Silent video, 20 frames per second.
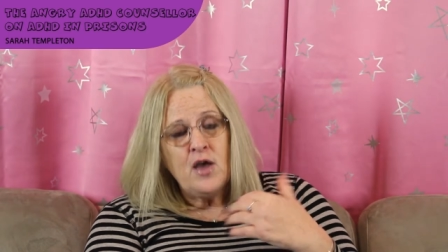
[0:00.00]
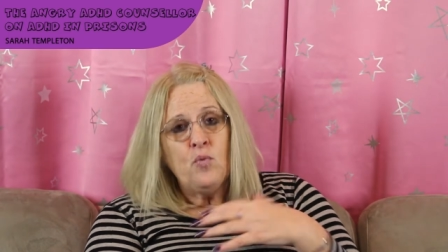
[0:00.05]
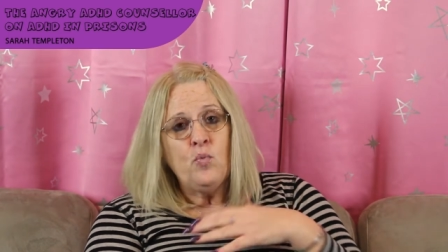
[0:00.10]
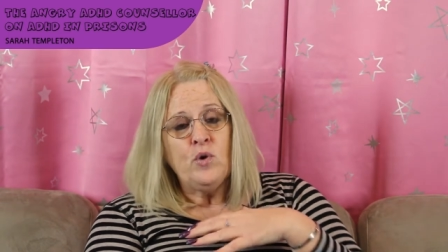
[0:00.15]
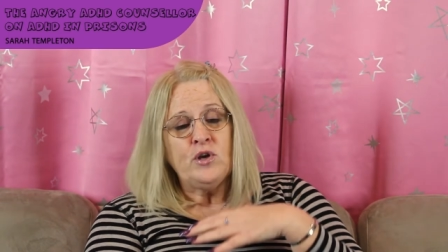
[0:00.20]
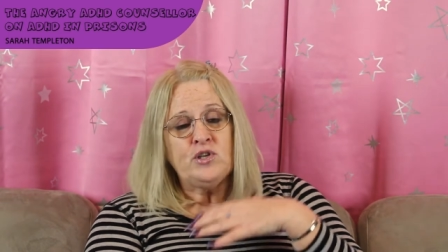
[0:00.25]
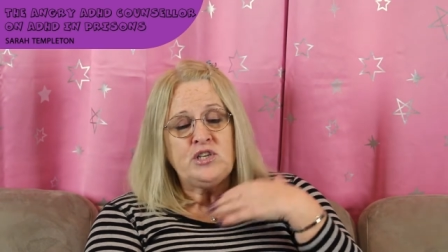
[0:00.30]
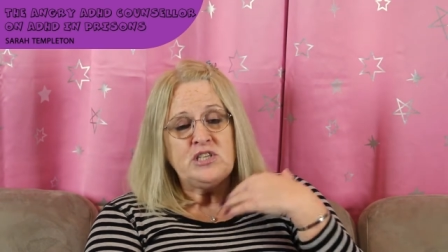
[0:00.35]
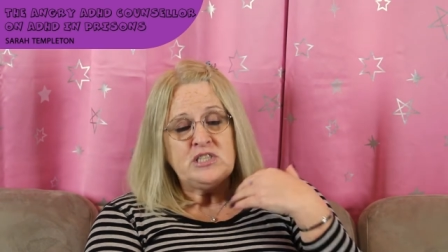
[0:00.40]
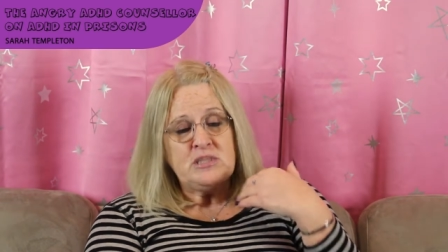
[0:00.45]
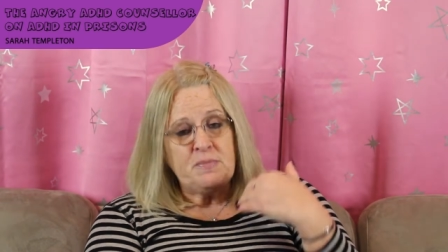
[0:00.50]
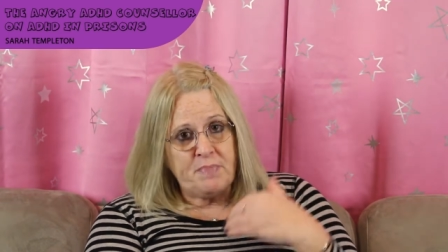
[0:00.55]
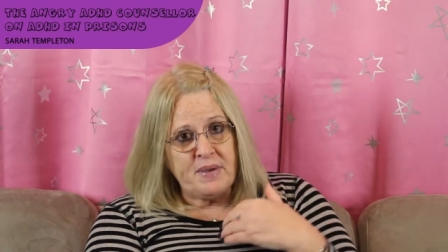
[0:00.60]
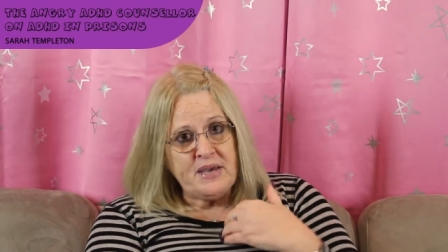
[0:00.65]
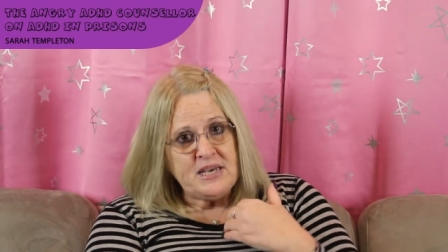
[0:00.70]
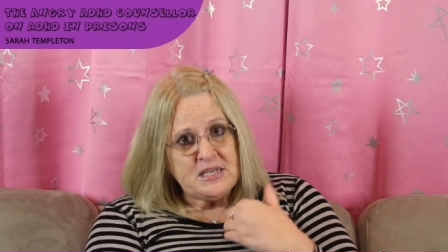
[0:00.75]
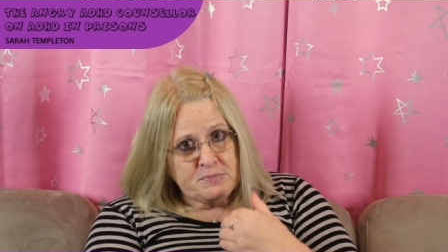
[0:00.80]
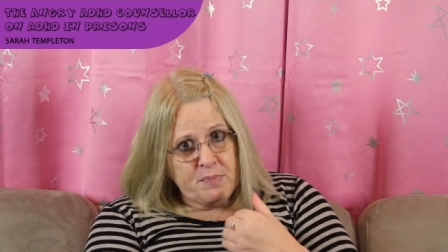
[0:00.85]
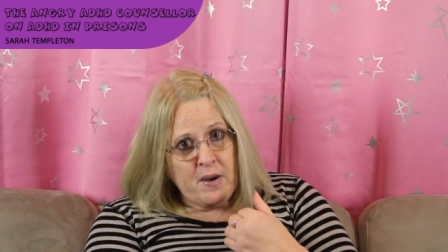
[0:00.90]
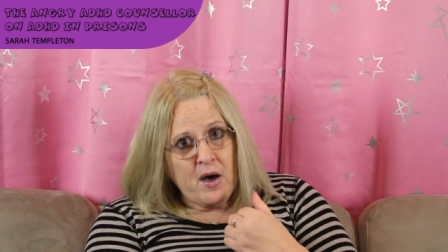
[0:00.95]
which is the
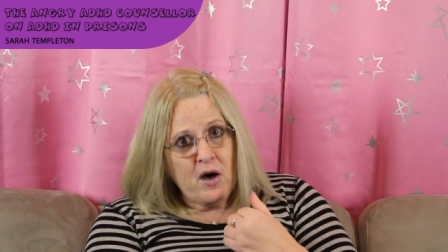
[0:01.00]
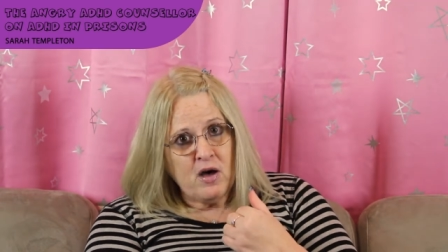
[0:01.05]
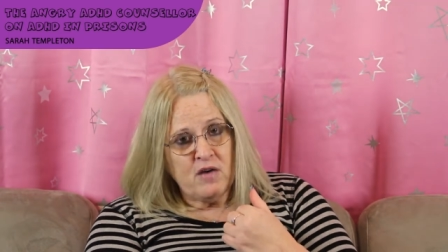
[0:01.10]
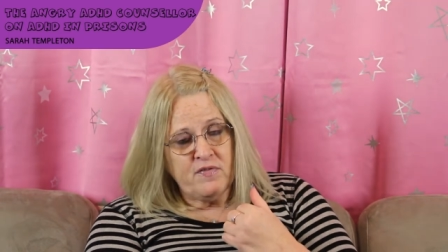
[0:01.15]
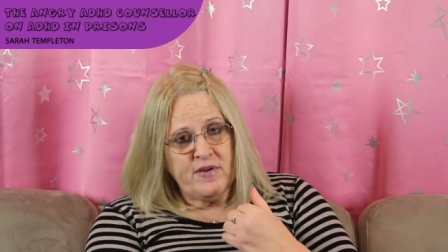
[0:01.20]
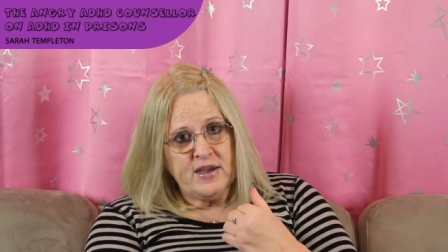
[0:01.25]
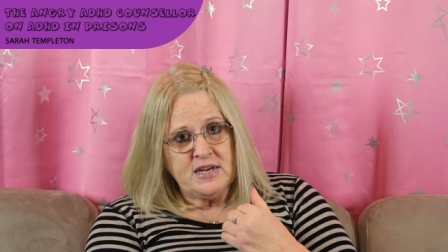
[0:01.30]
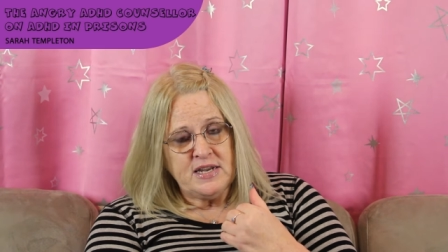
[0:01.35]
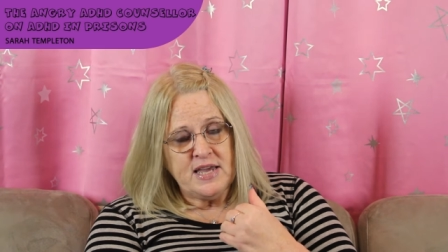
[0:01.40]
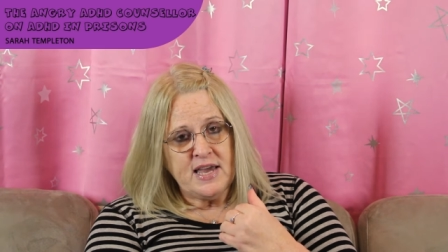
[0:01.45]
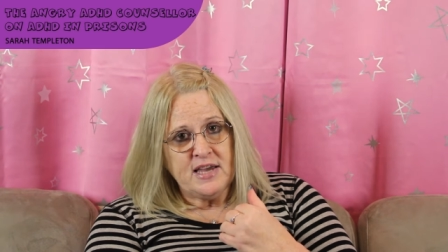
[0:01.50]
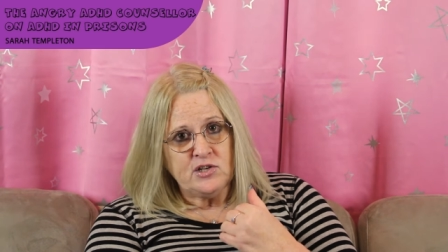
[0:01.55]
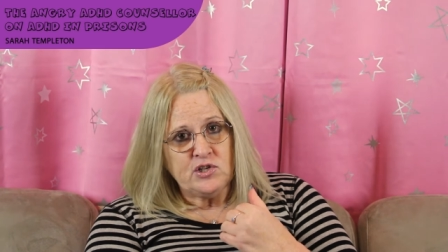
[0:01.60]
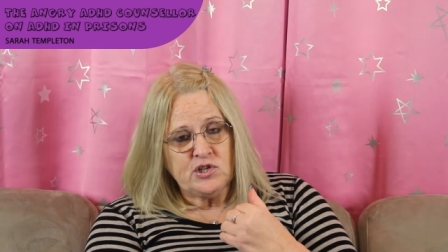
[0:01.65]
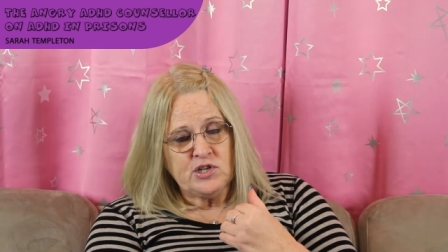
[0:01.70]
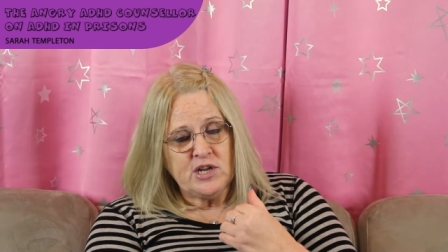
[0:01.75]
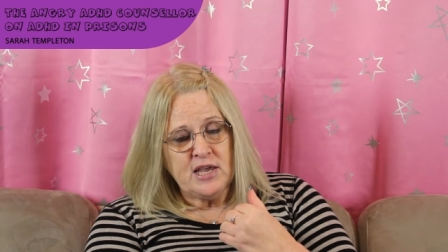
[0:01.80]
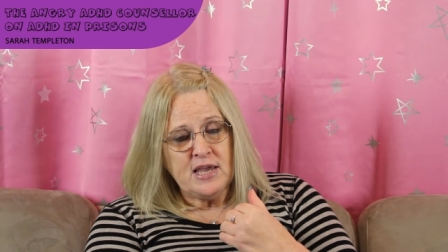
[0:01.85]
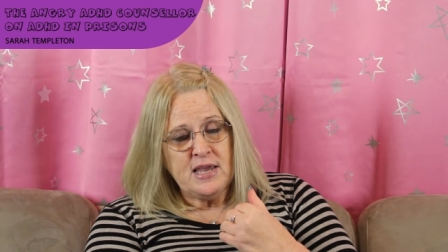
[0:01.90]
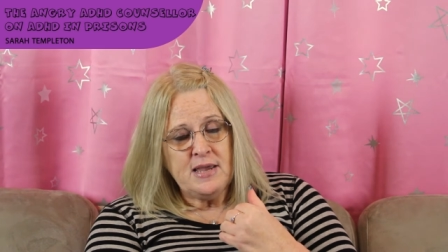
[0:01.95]
biggest part of
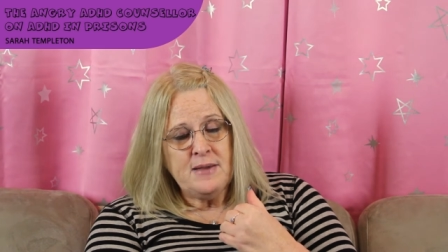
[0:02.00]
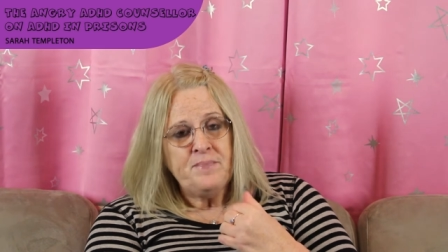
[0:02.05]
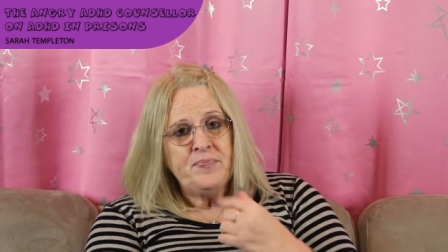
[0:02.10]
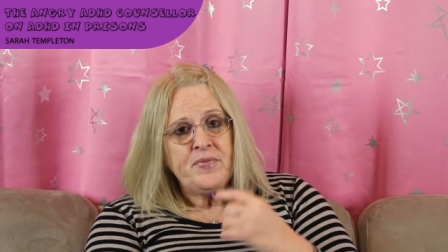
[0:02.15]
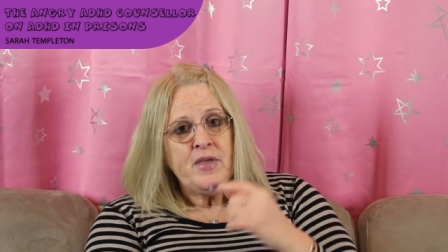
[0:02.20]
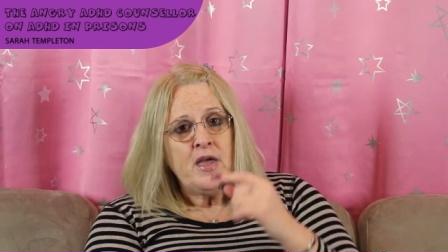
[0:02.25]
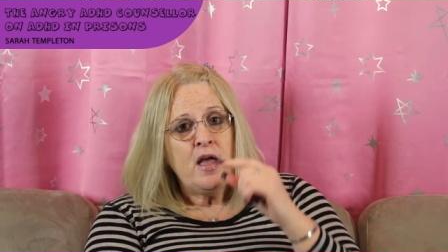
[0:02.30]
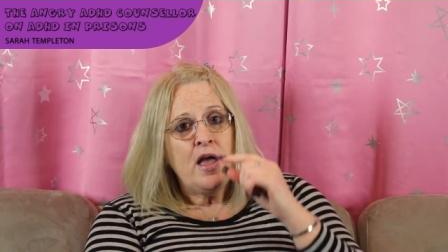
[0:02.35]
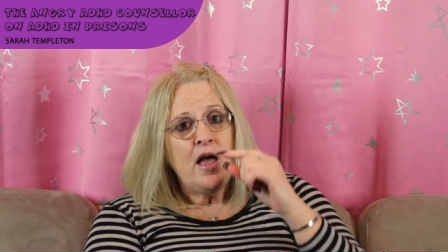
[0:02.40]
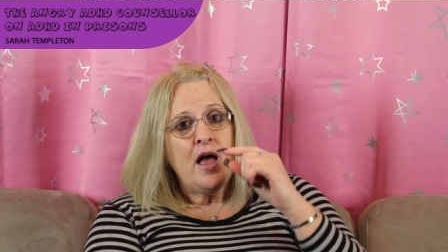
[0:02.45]
ADHD,